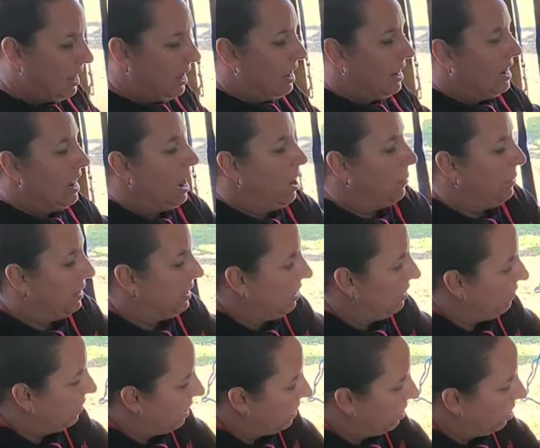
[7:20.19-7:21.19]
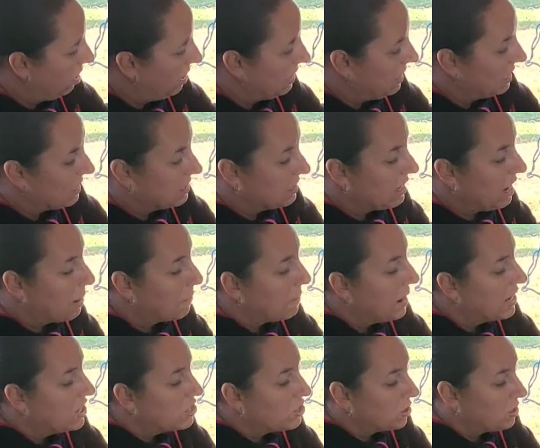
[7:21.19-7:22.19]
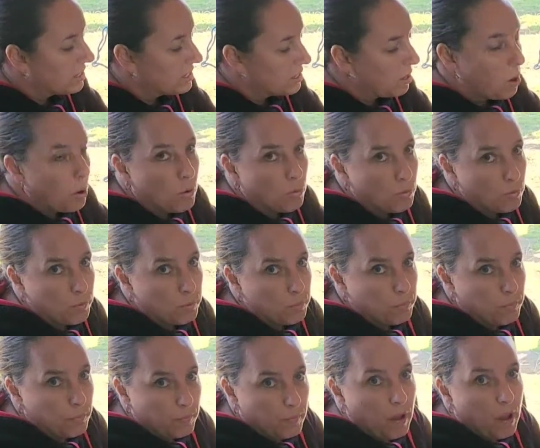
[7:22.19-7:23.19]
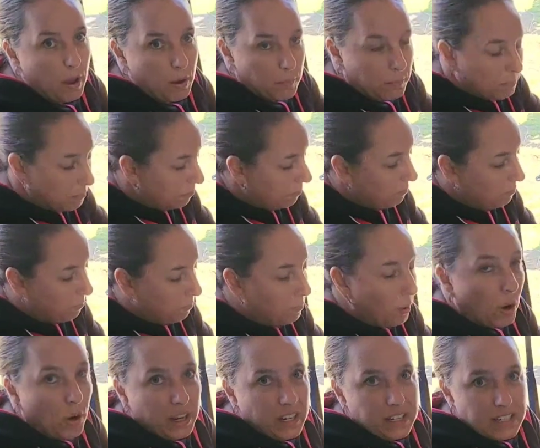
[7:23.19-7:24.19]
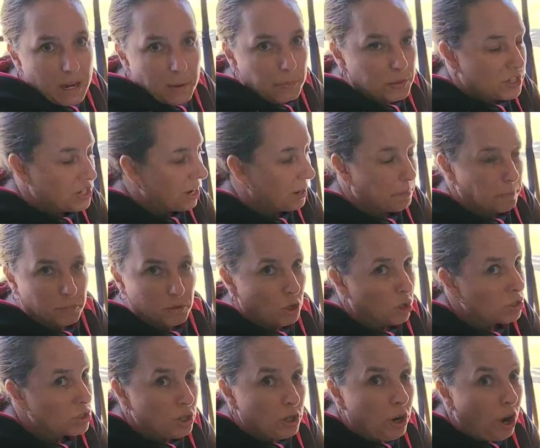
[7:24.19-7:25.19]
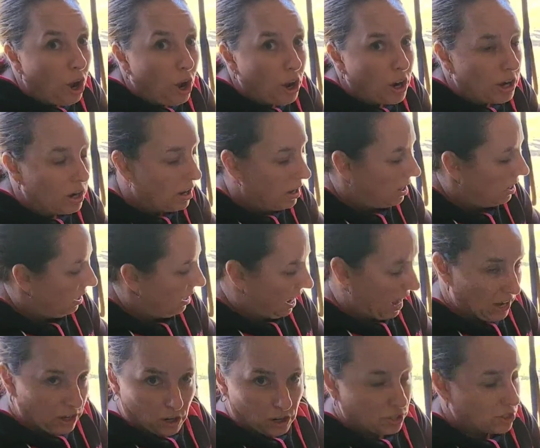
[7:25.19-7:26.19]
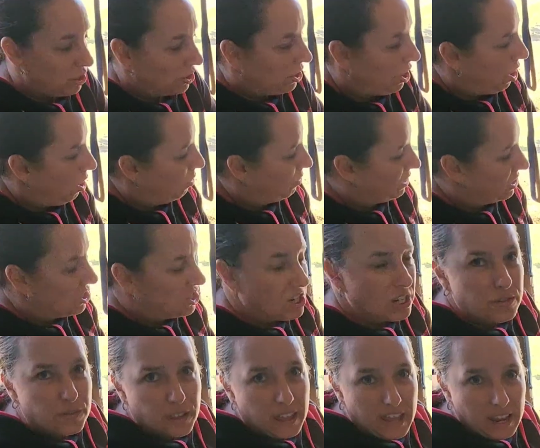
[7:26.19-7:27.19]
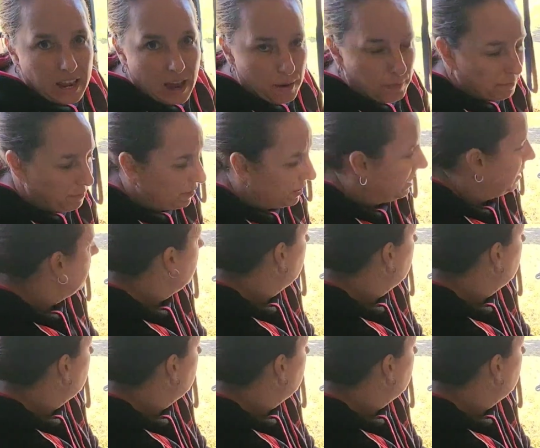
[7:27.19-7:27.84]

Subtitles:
Now we give a nice, now make sure it's body temperature, not too hot and not too cold. It's just for their comfort.